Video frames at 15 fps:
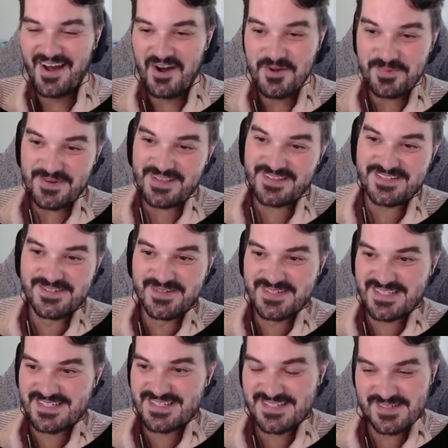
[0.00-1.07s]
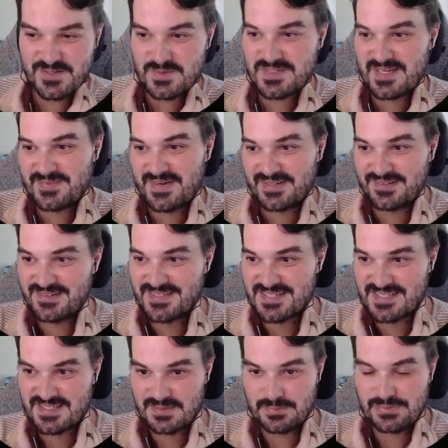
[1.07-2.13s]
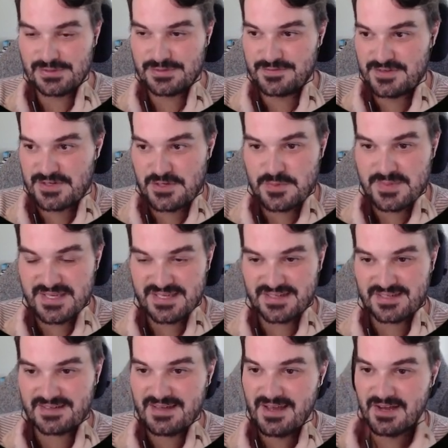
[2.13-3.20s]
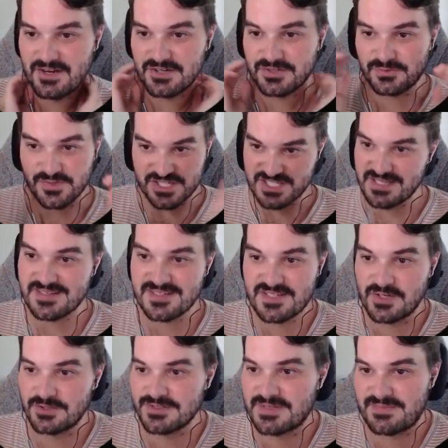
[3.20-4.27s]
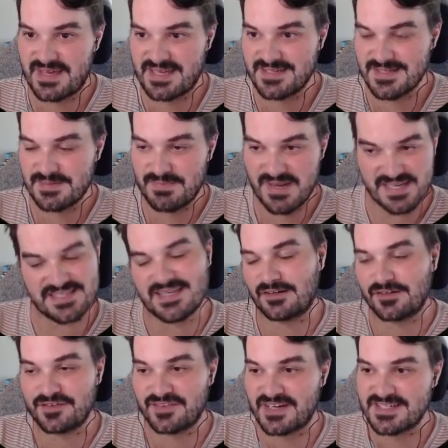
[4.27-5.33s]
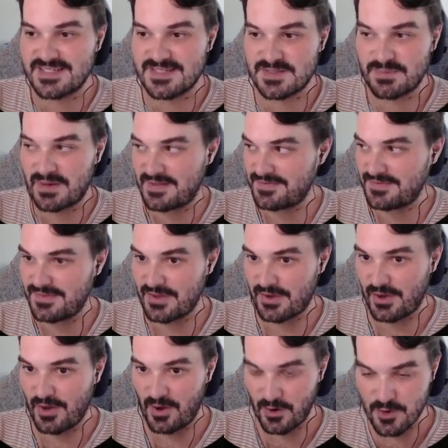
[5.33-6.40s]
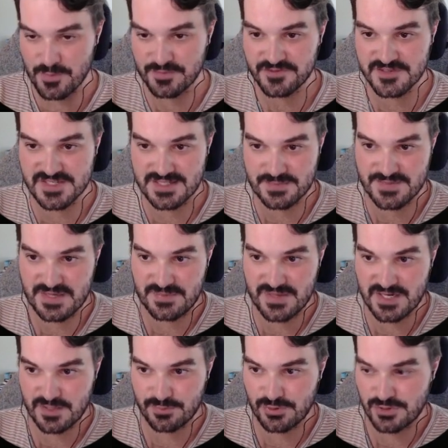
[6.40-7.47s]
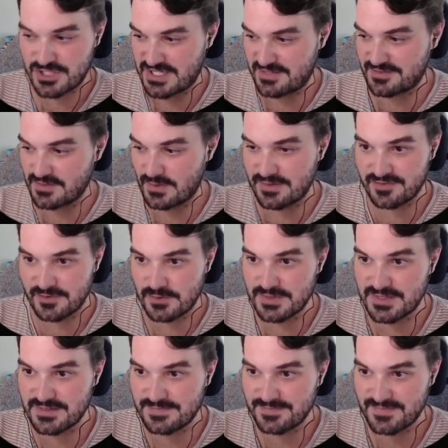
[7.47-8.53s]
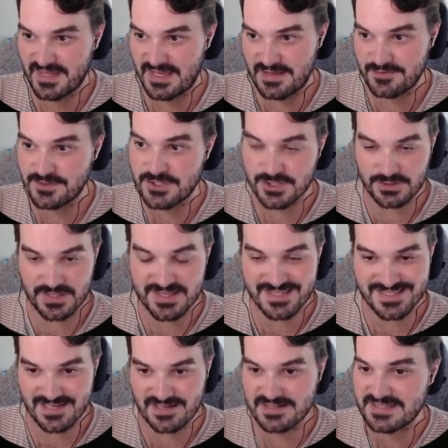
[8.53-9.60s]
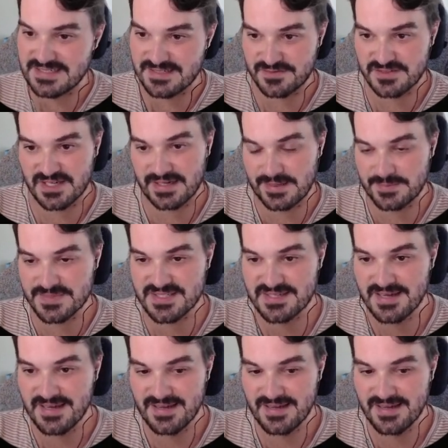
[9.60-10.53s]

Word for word: Opening the doors into the Doomsday Bunker is a symbol of a new beginning. Reaching this goal demanded many sacrifices, but the hope for something better pushed everyone forward, even during the darkest of times.